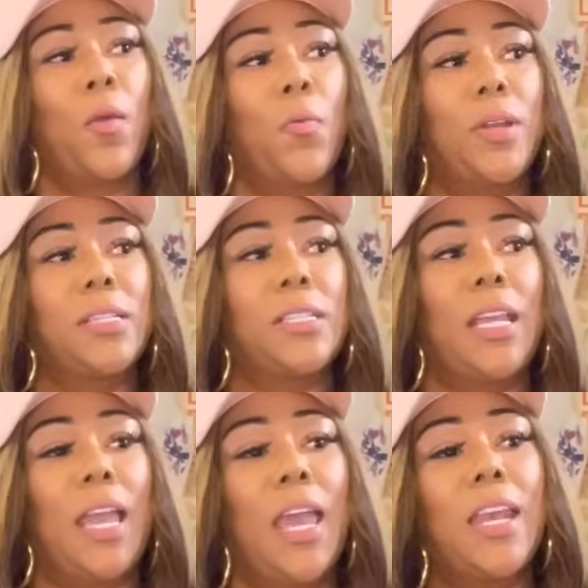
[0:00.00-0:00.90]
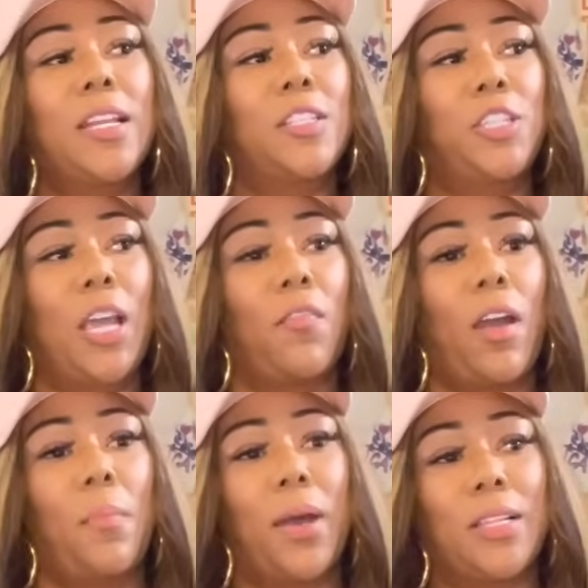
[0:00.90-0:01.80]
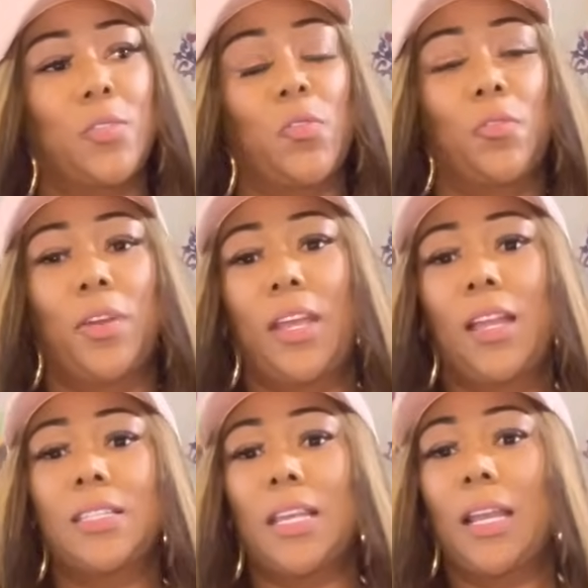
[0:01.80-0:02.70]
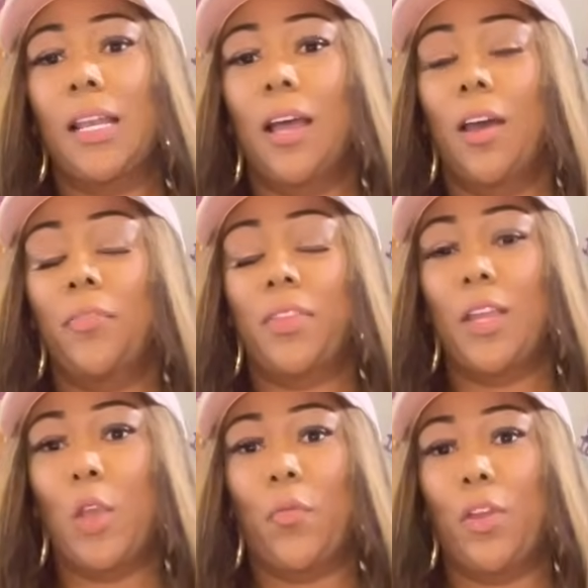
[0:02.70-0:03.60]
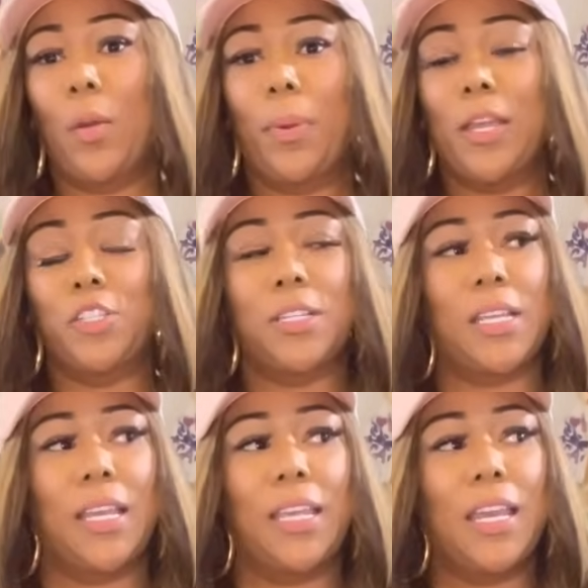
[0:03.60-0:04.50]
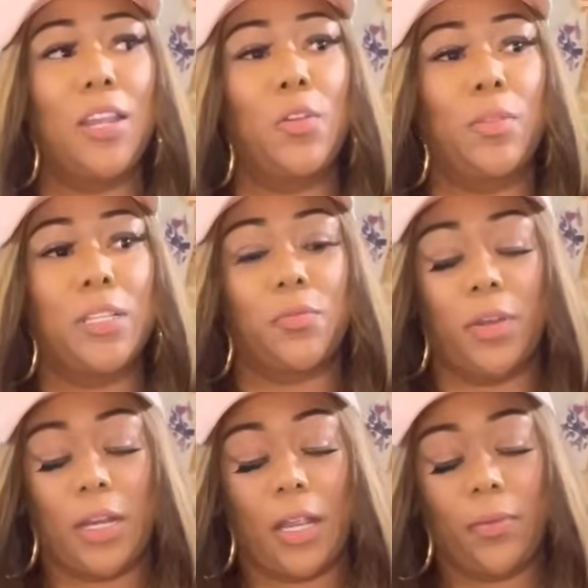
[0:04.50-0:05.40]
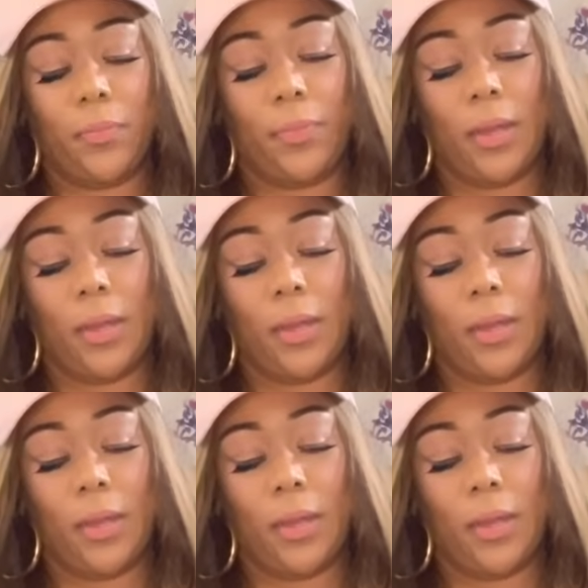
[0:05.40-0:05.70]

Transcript: What is the energy around my Taurians in love? Thank you for your patience in getting you this reading.